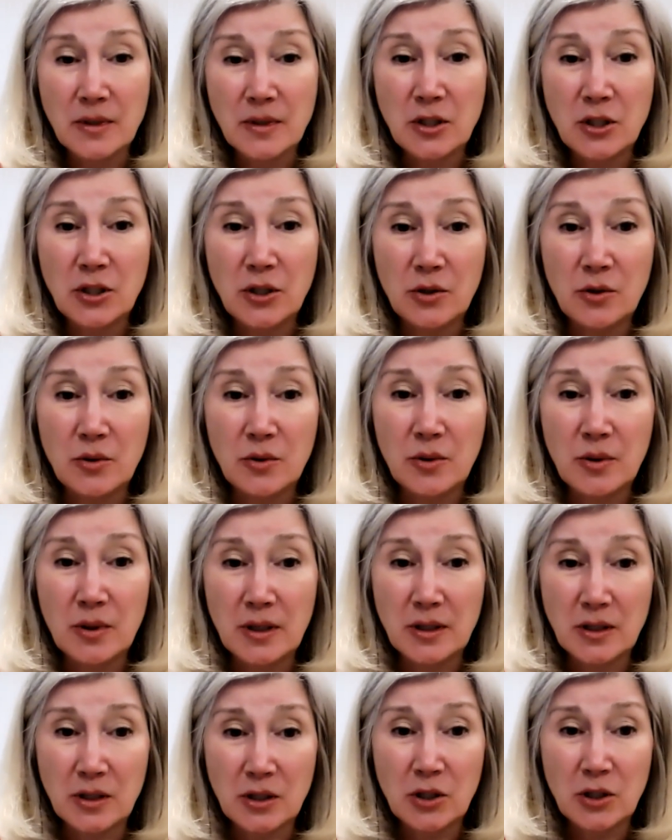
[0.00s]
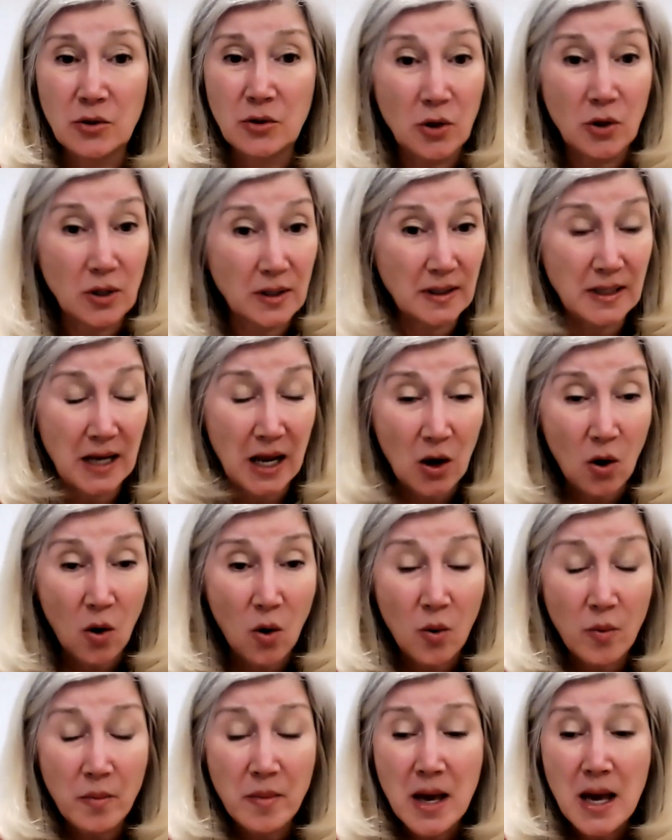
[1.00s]
to stay
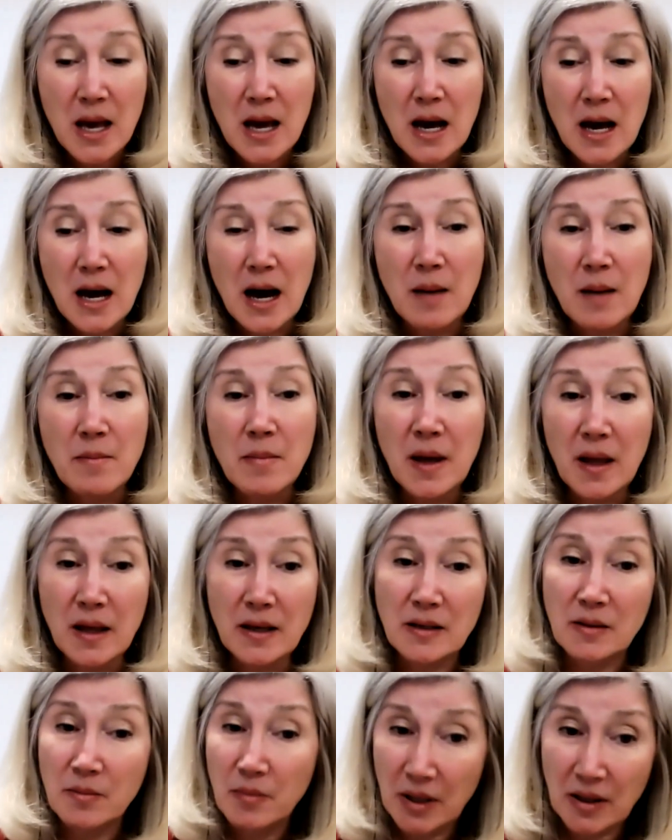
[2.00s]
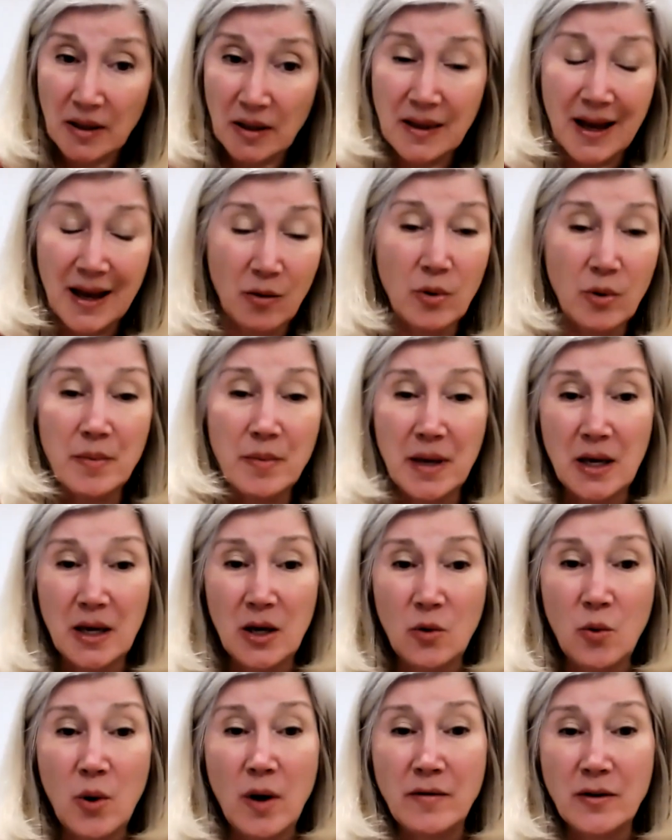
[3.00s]
home, but that will be
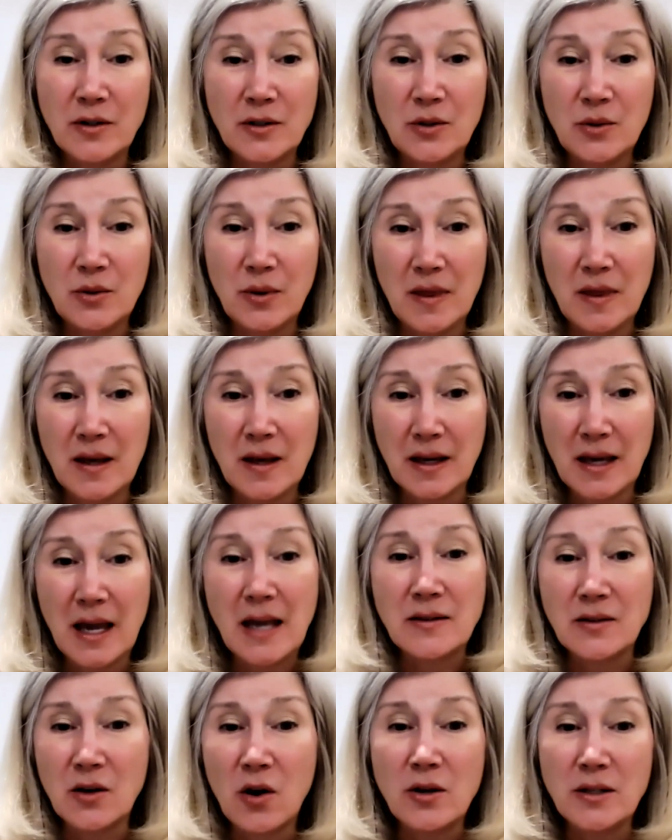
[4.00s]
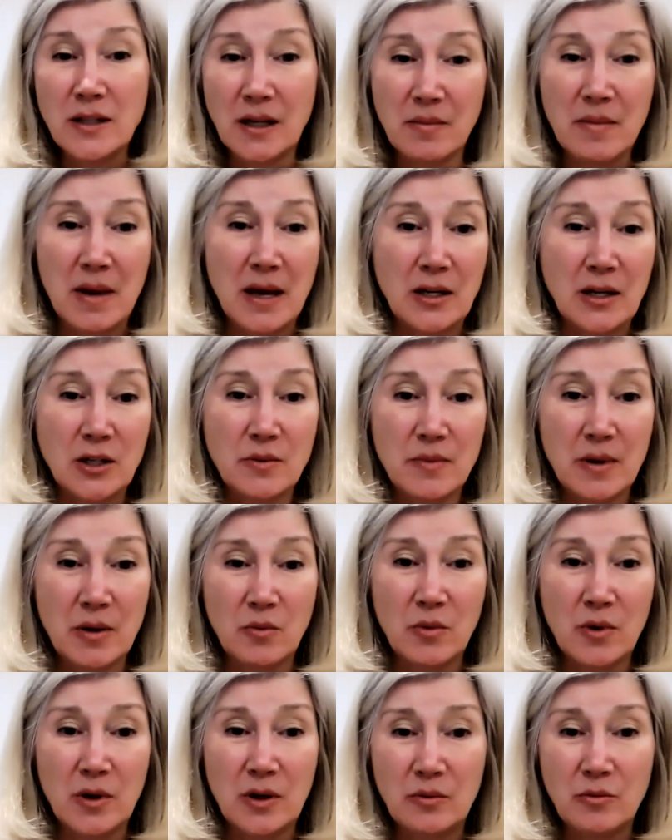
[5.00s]
whoever is doing the case contact management
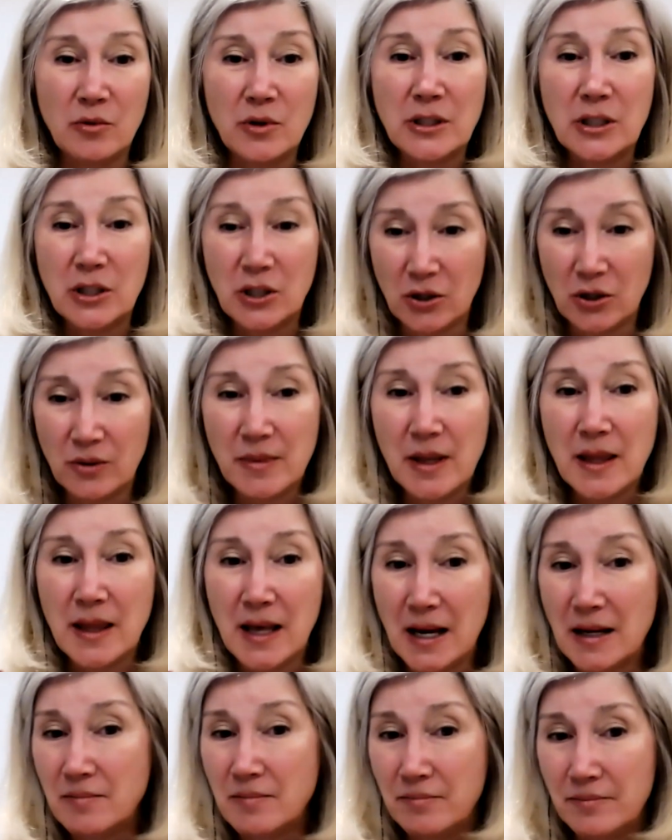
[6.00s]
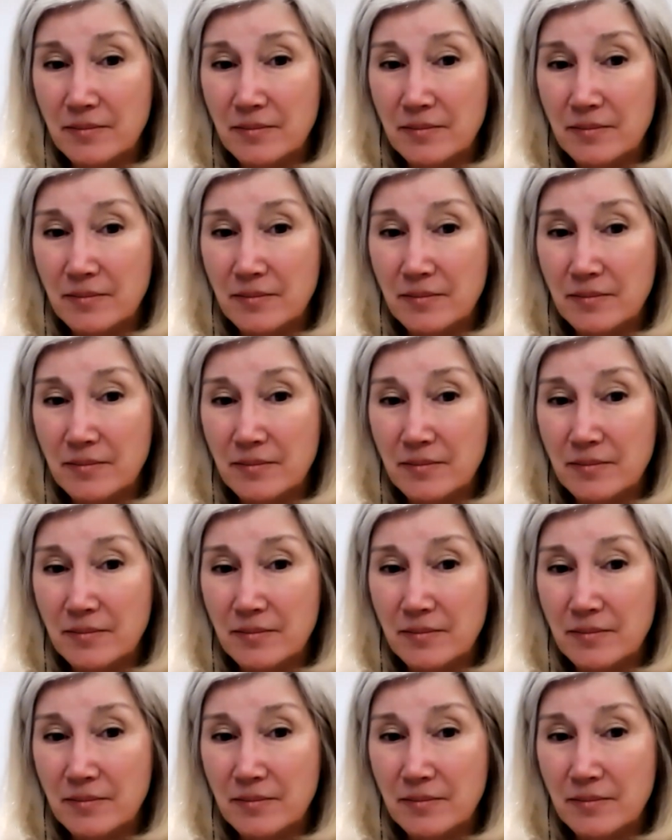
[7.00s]
will determine that.